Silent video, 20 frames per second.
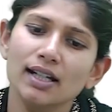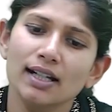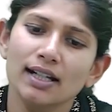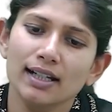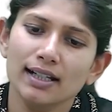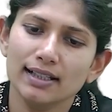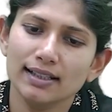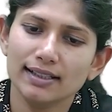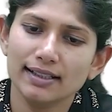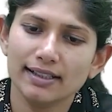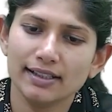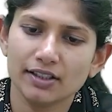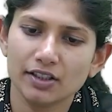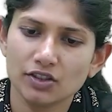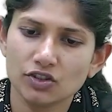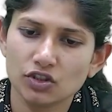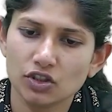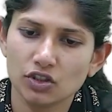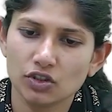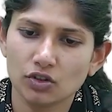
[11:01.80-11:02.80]
Later,
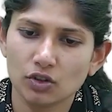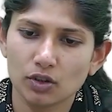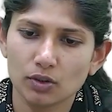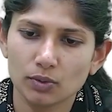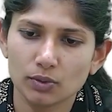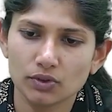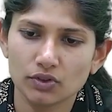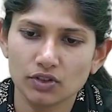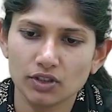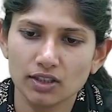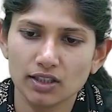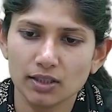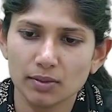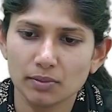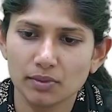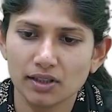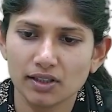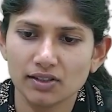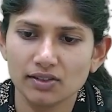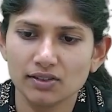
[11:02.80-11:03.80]
Chittor was renamed
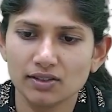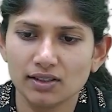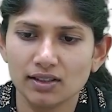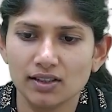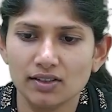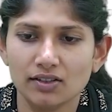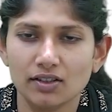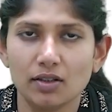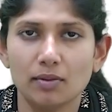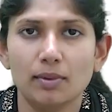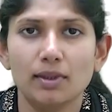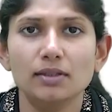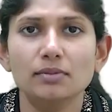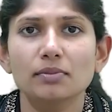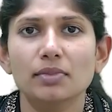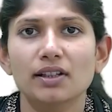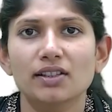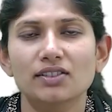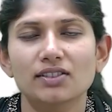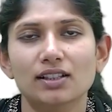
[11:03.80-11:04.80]
as Khizrabad.
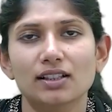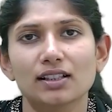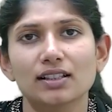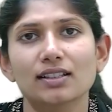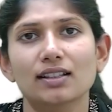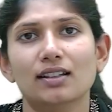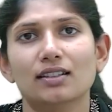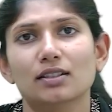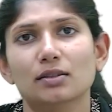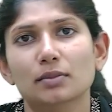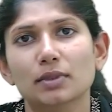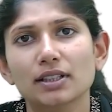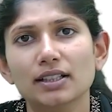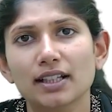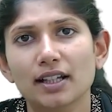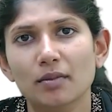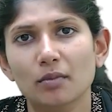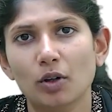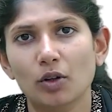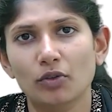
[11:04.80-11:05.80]
Basically, nothing but
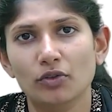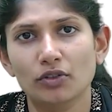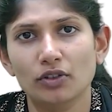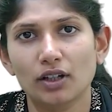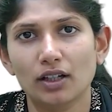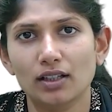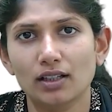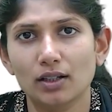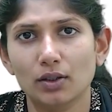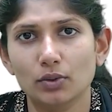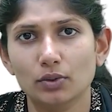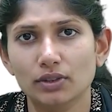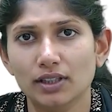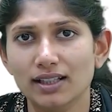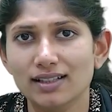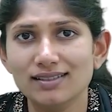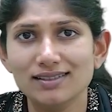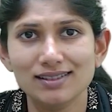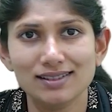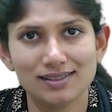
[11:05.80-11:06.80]
name of
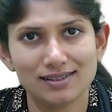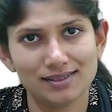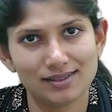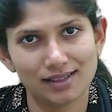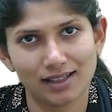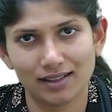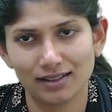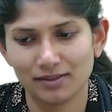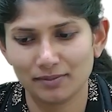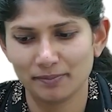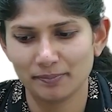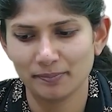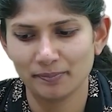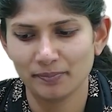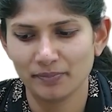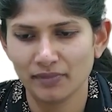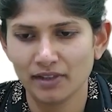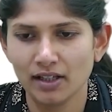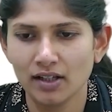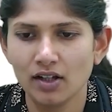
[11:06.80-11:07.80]
Alauddin's son.
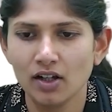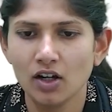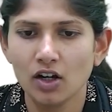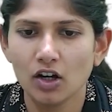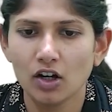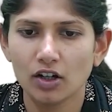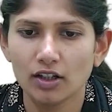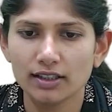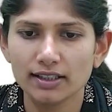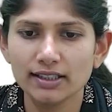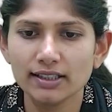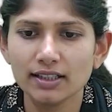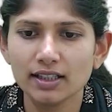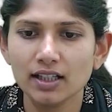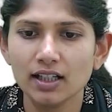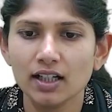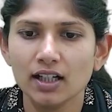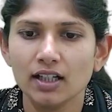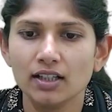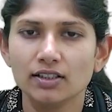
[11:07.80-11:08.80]
Alright.
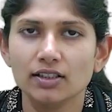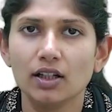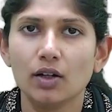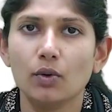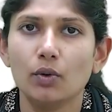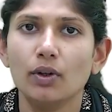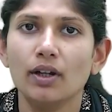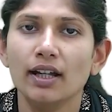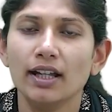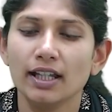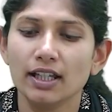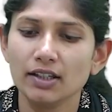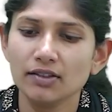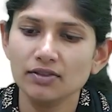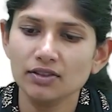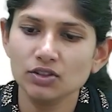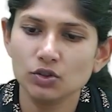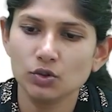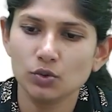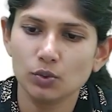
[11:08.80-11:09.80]
Now,
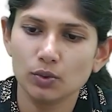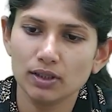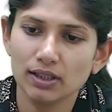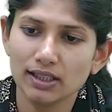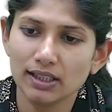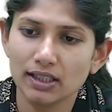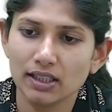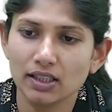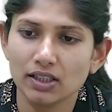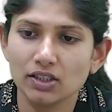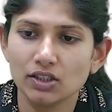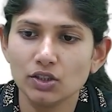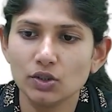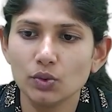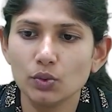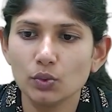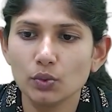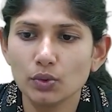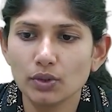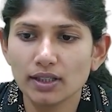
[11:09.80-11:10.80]
eventually,
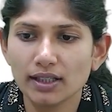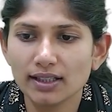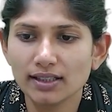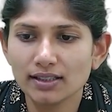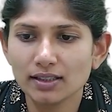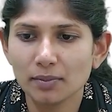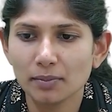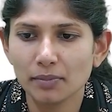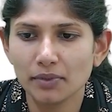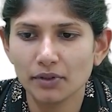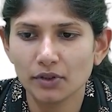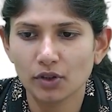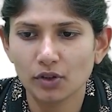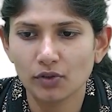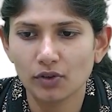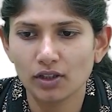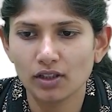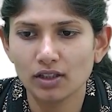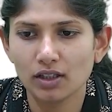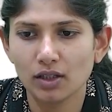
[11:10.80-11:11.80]
during the period of
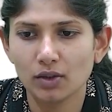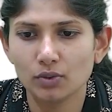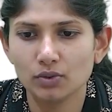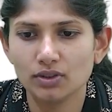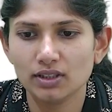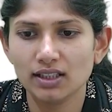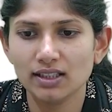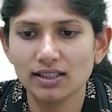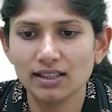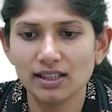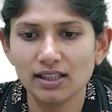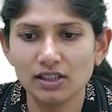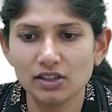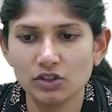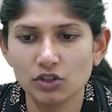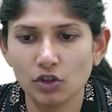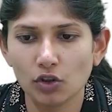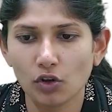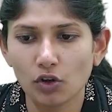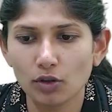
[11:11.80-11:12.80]
Alauddin
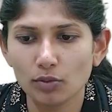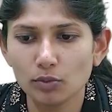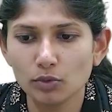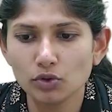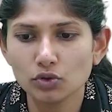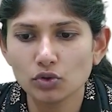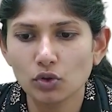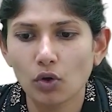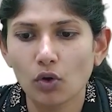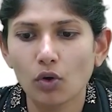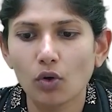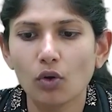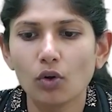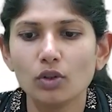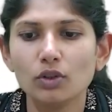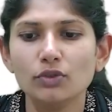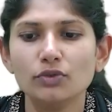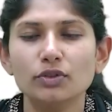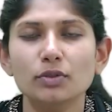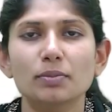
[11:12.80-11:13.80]
Khilji, almost all
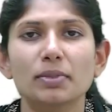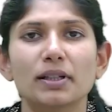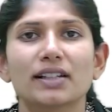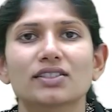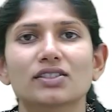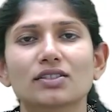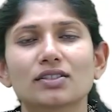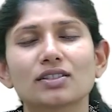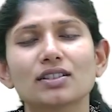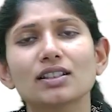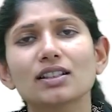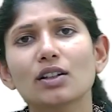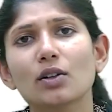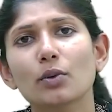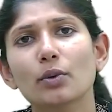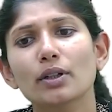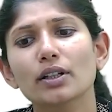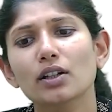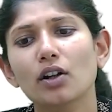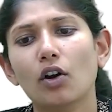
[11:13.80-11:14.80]
of the places, see now
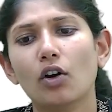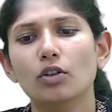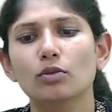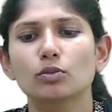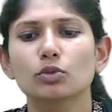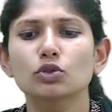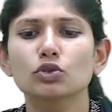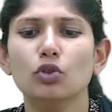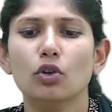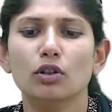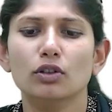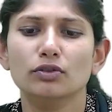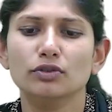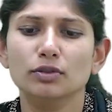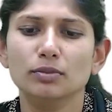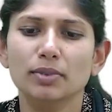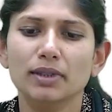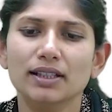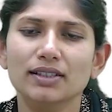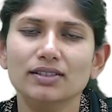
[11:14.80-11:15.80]
when almost all of the
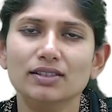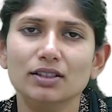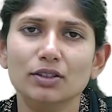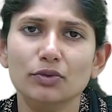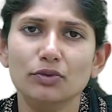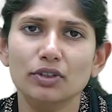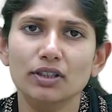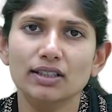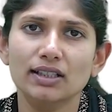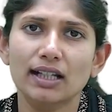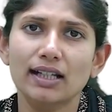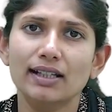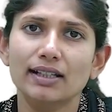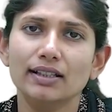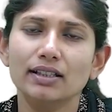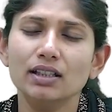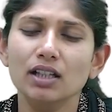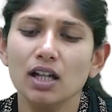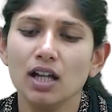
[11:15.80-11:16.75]
places, if you are telling,